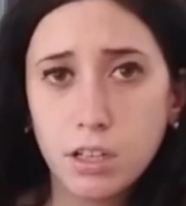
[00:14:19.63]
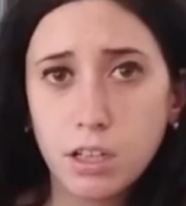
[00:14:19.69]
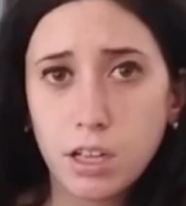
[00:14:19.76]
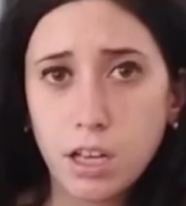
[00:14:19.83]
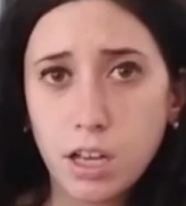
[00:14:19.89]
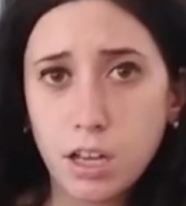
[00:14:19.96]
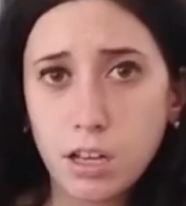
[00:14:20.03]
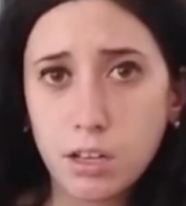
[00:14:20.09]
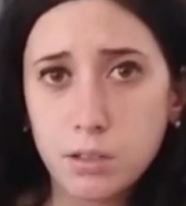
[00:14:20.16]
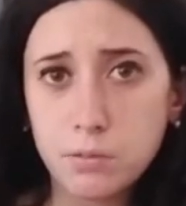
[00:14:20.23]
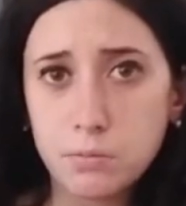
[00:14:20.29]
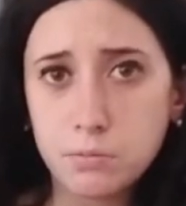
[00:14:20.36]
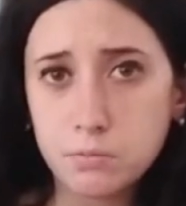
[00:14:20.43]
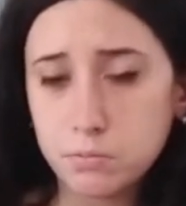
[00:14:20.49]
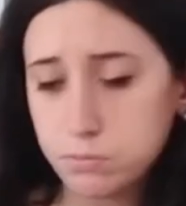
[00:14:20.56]

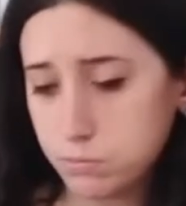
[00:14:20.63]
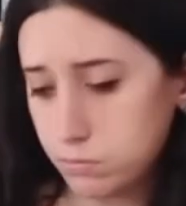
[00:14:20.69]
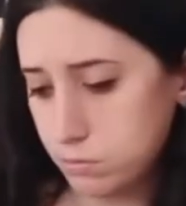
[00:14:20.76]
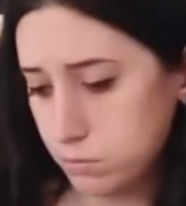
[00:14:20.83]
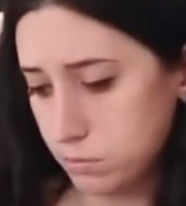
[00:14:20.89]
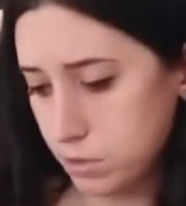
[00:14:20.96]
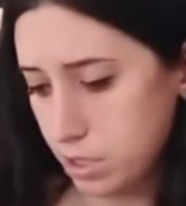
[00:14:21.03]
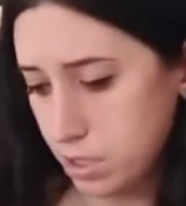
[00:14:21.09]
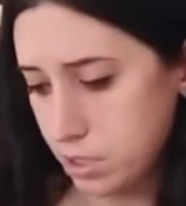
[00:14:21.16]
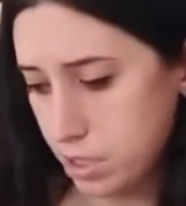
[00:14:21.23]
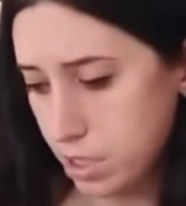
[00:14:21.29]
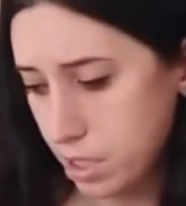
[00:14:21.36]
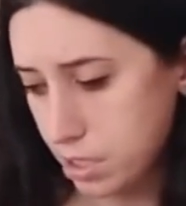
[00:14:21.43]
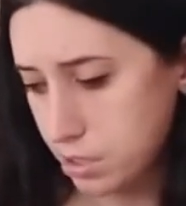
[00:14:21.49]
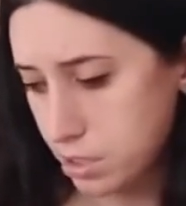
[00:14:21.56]
Because I
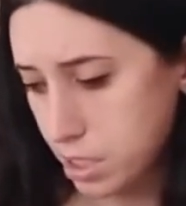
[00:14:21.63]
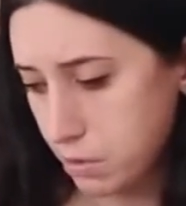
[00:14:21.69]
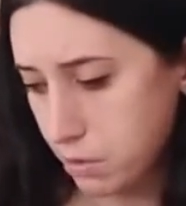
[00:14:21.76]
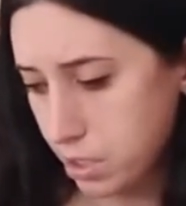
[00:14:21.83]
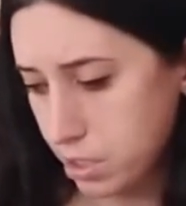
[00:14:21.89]
guess they were